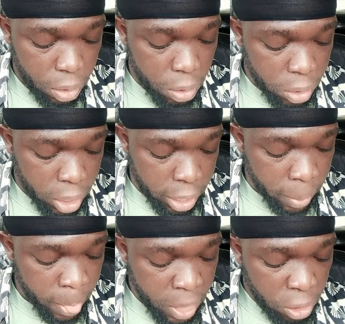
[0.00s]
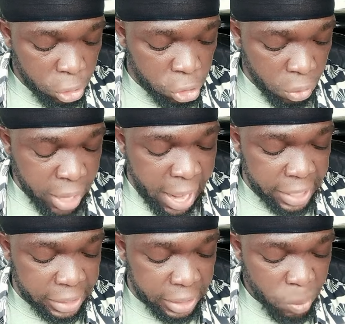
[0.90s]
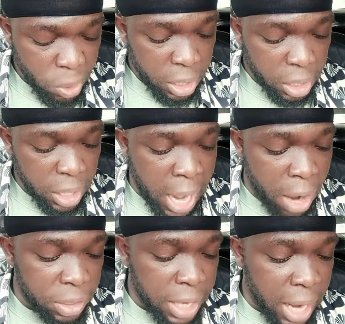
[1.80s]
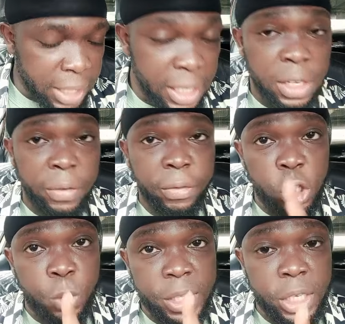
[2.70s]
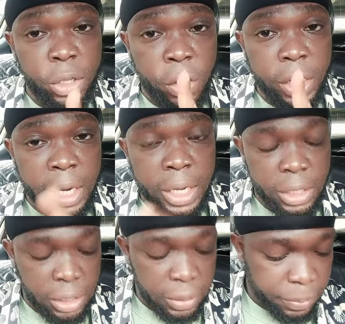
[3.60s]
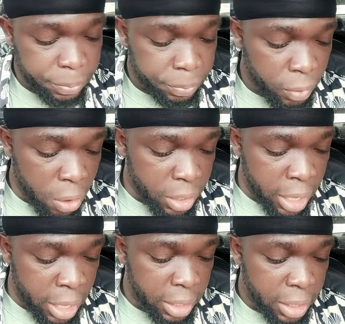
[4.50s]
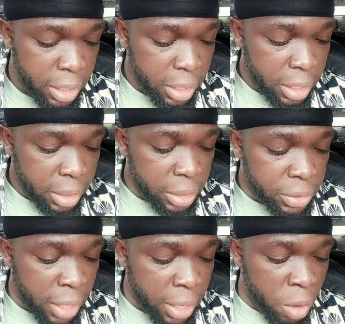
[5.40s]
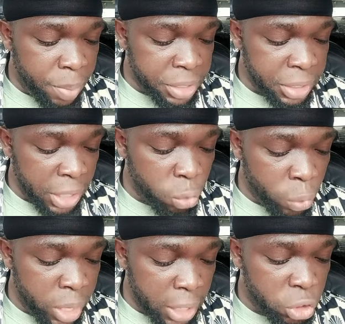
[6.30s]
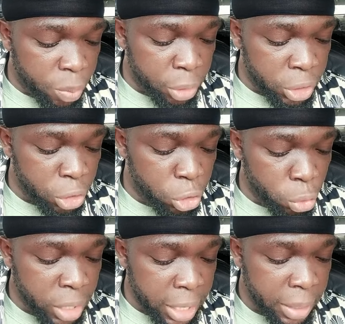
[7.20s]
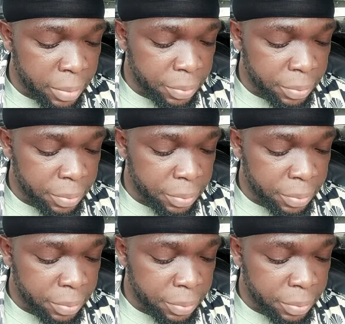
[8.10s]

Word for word: Okay. So, guys, now that is the first person on the list. Okay. The second person that we are supporting today